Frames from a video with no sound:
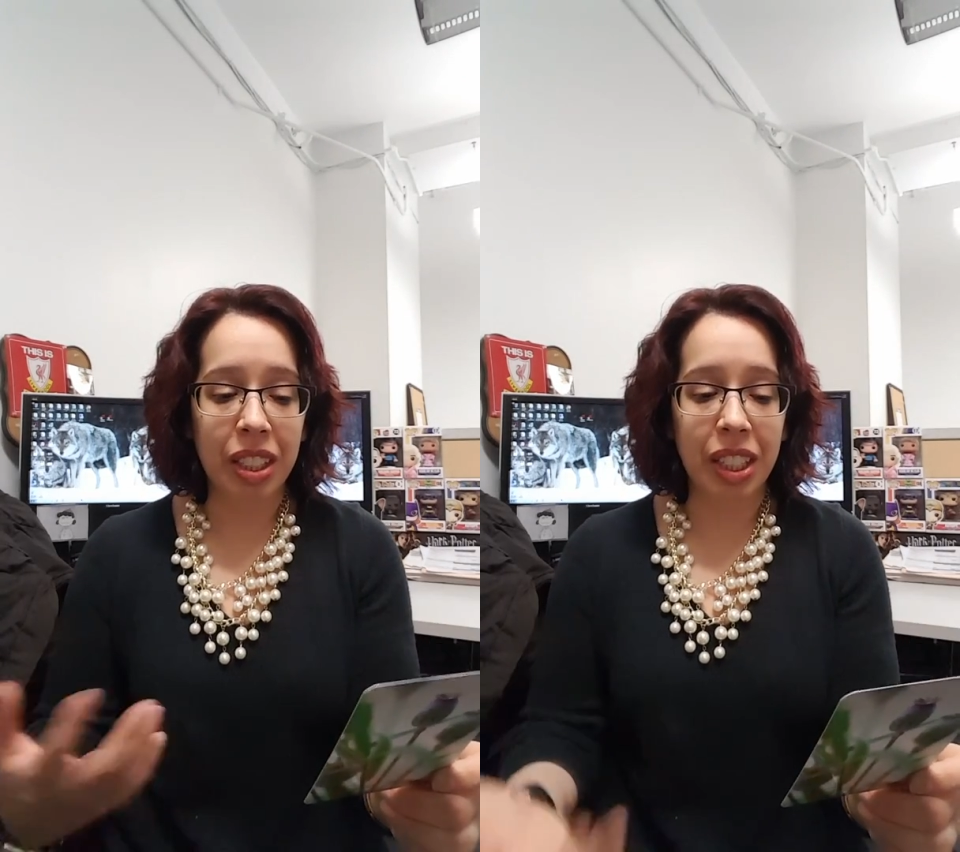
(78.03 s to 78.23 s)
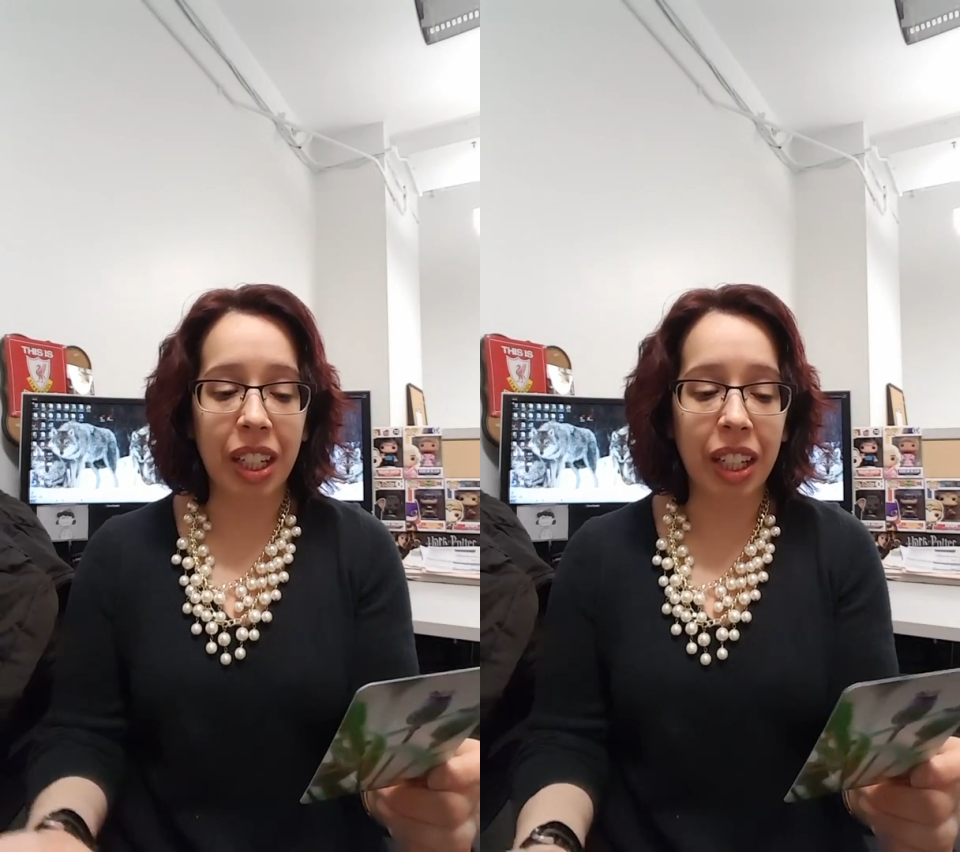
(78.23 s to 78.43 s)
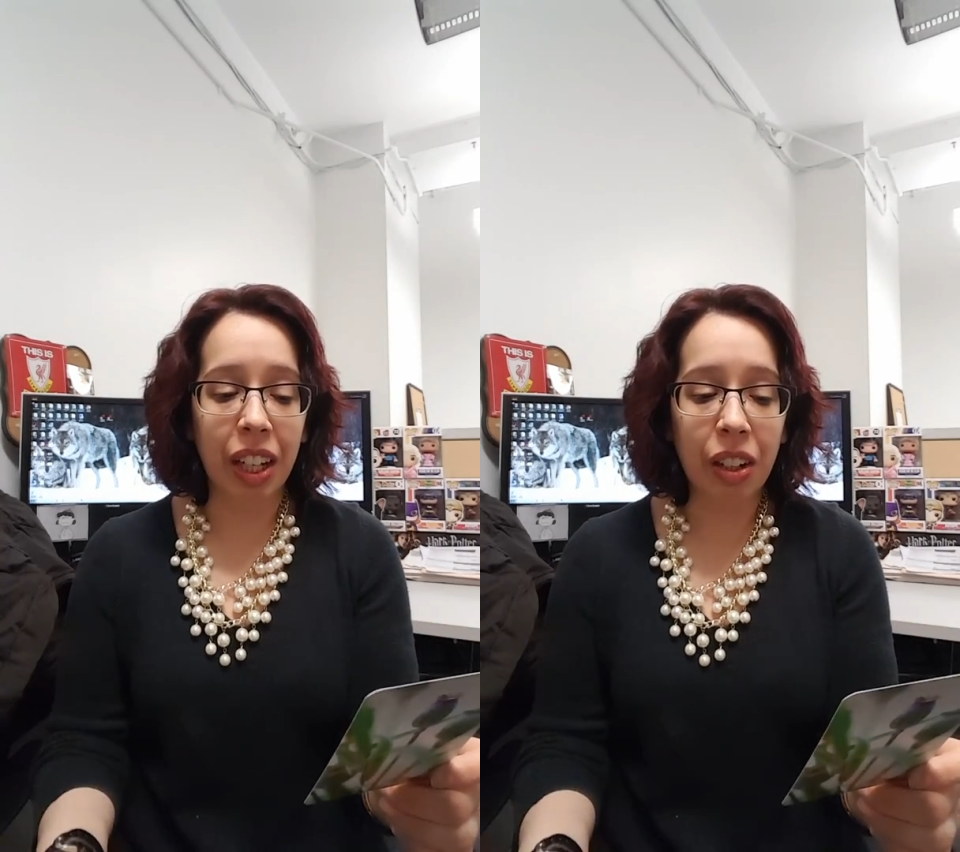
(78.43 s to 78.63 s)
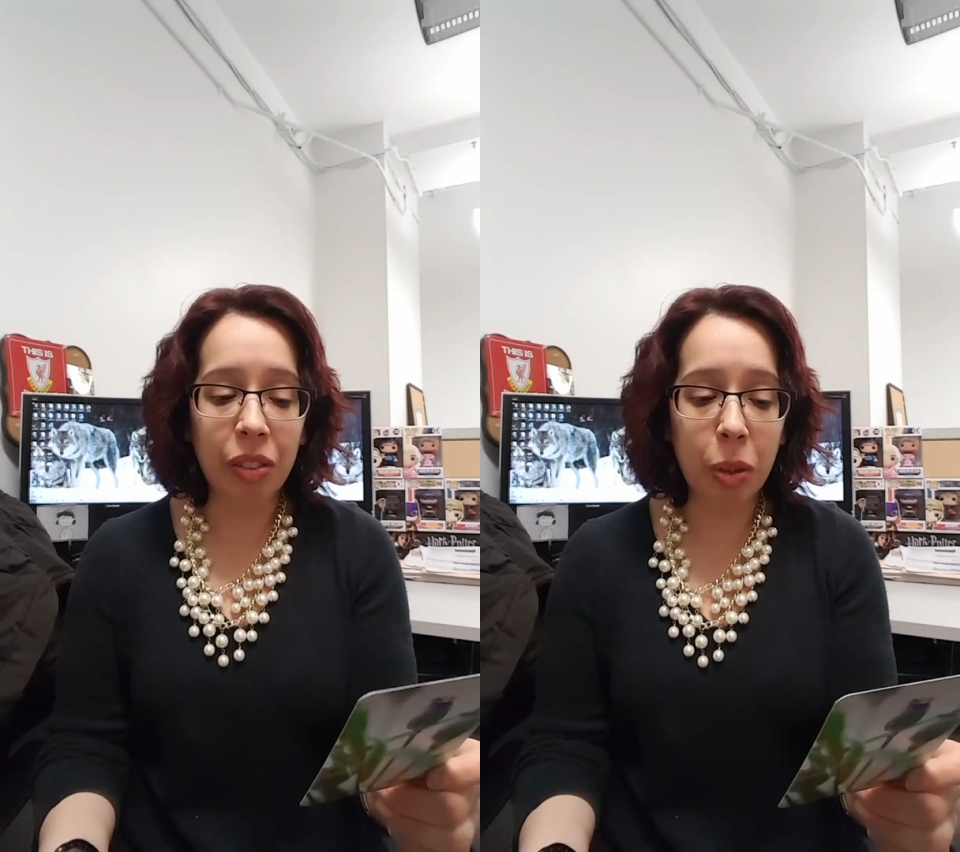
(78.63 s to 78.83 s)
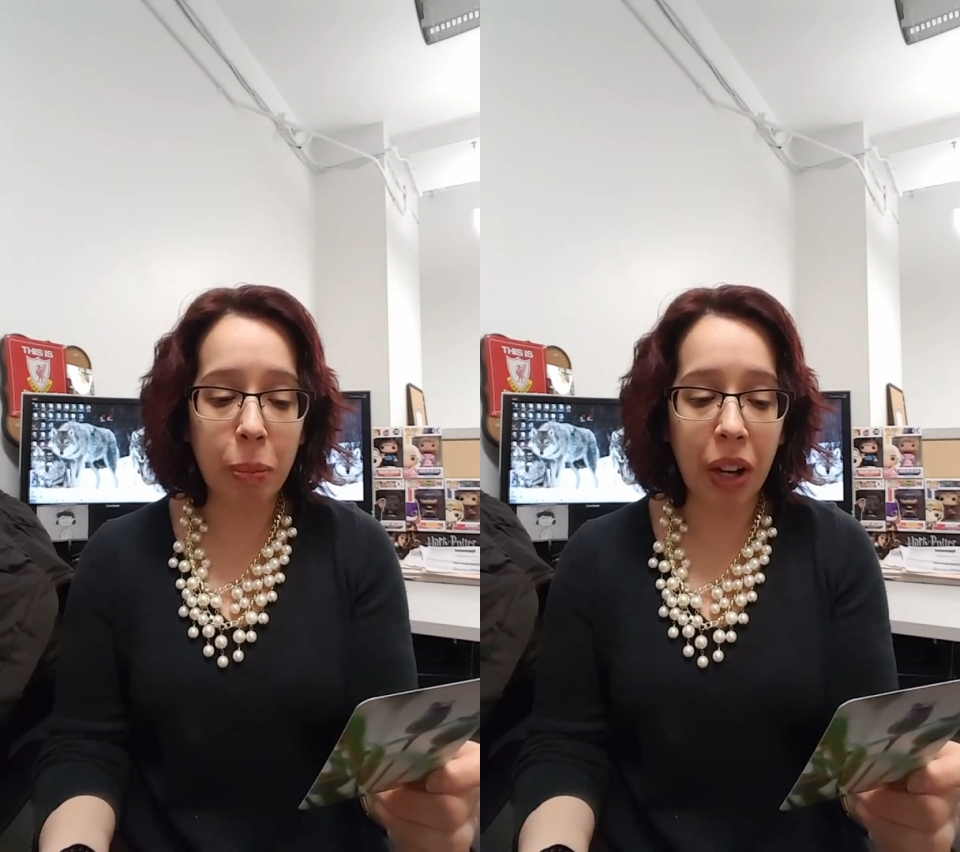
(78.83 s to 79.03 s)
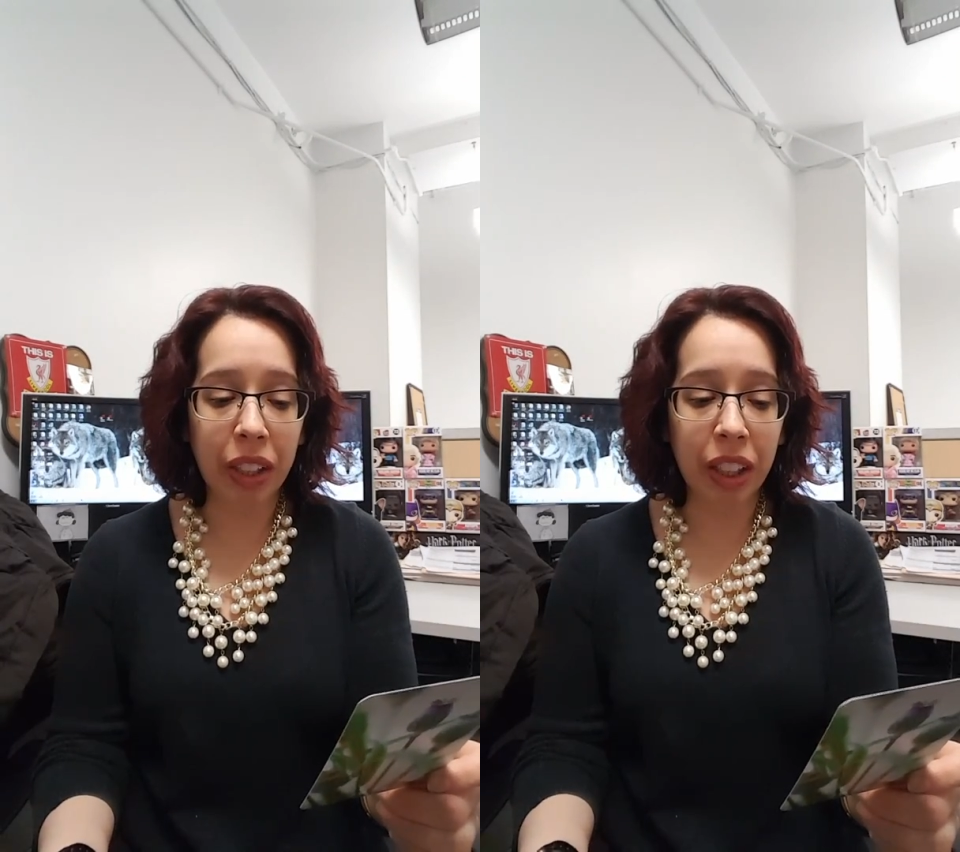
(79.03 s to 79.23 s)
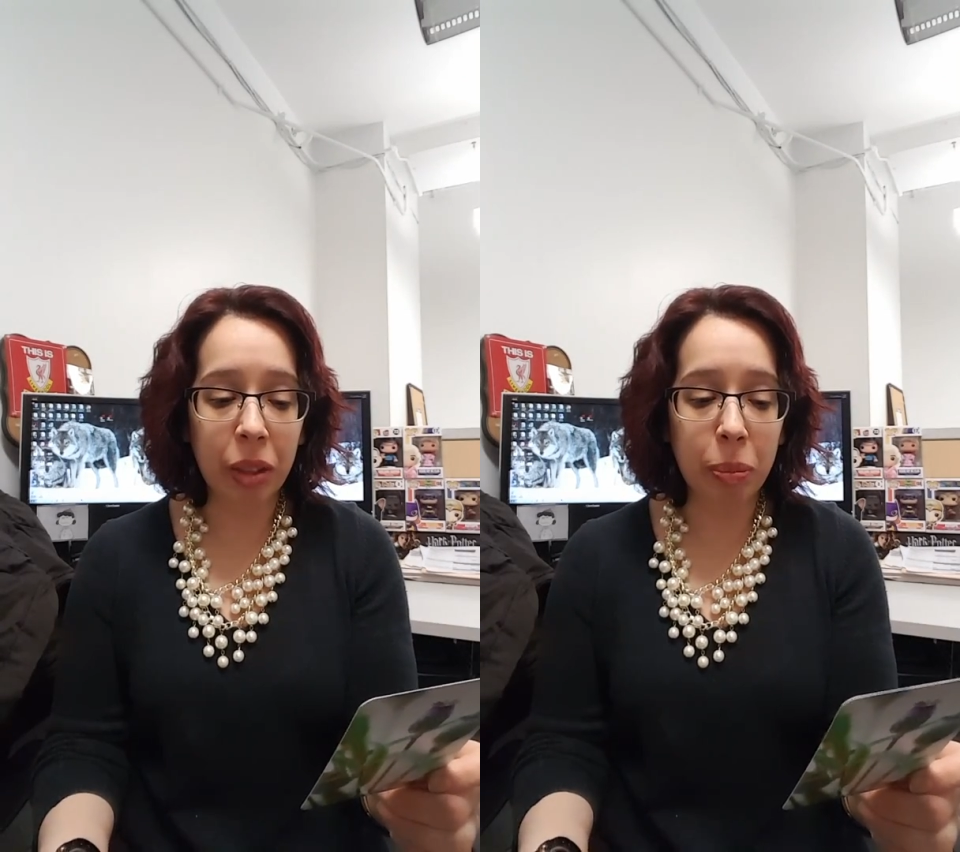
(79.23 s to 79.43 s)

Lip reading: Take care of your body,